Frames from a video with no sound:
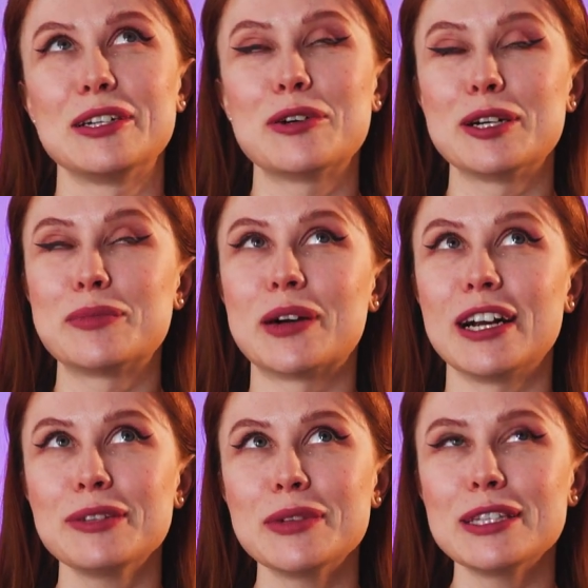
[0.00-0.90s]
your
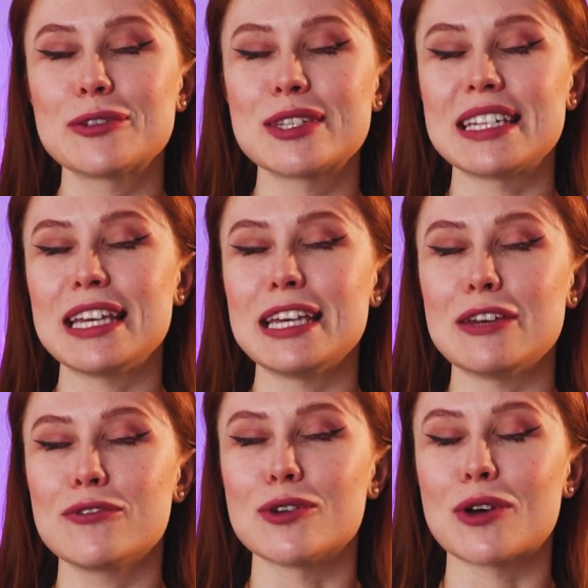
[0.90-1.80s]
apartment to see
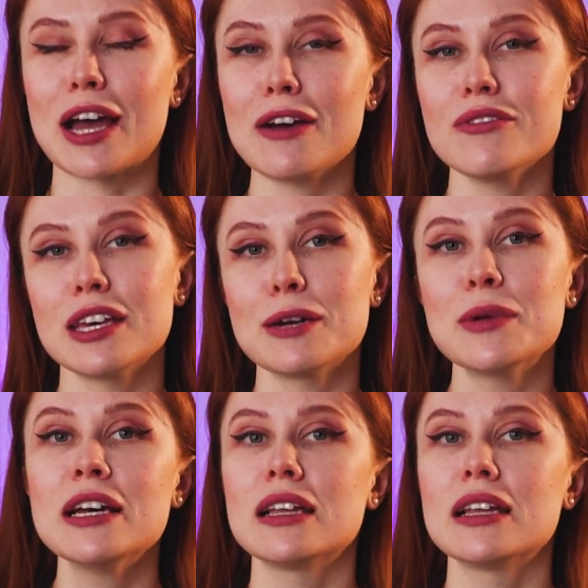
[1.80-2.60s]
if you have them,